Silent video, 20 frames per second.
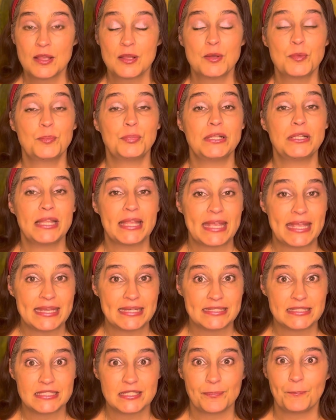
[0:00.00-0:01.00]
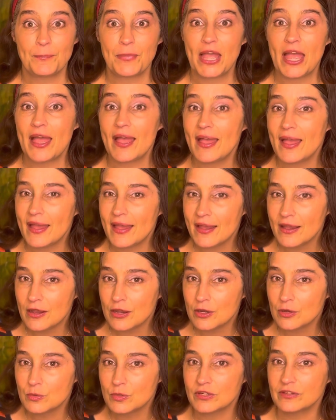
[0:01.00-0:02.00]
plant
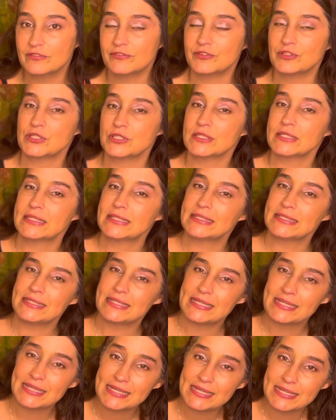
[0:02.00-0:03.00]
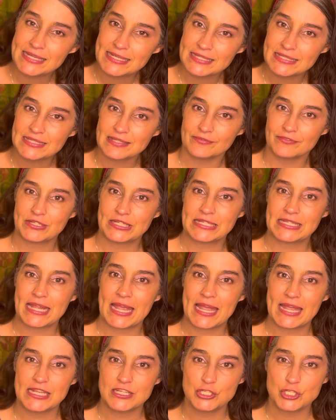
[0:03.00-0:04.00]
powerful seeds of
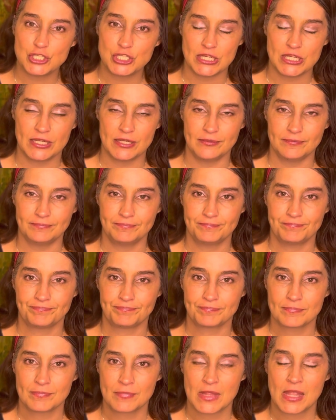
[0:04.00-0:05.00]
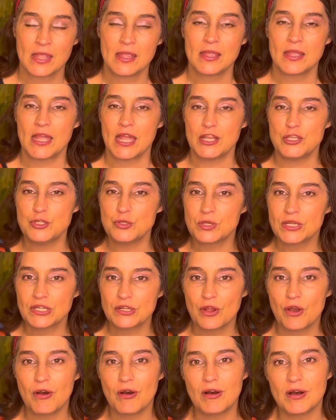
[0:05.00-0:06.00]
intention, and you can
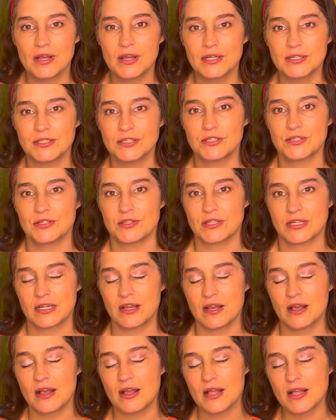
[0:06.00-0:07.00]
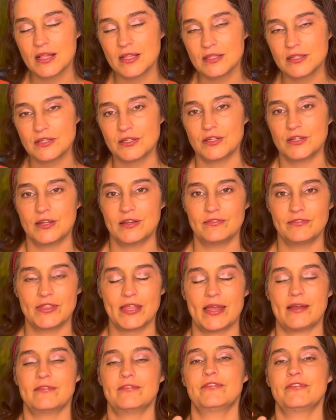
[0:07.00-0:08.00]
honor the color of
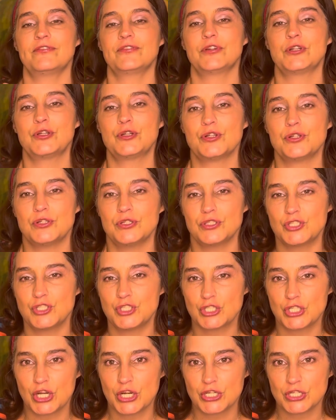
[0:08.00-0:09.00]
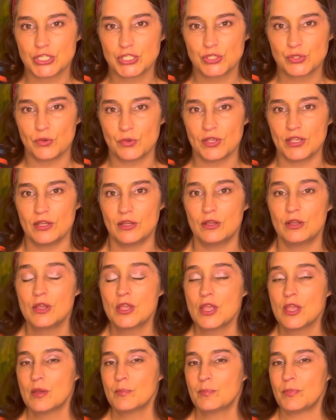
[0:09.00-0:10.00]
that fertile, dark soil
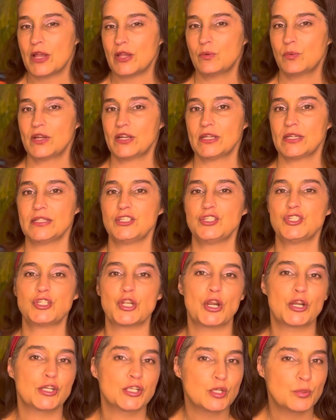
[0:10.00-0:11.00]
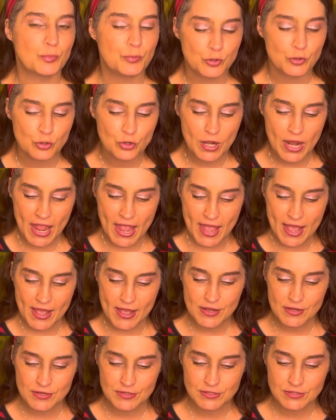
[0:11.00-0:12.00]
by wearing dark
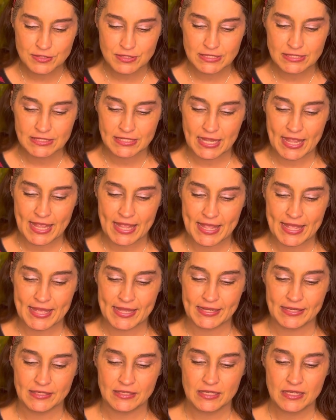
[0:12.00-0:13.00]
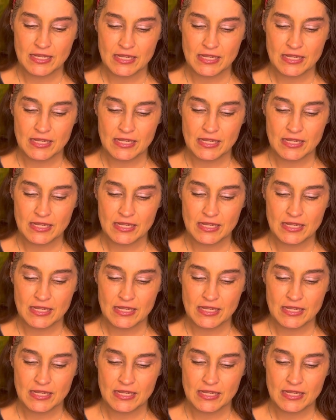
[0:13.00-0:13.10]
browns and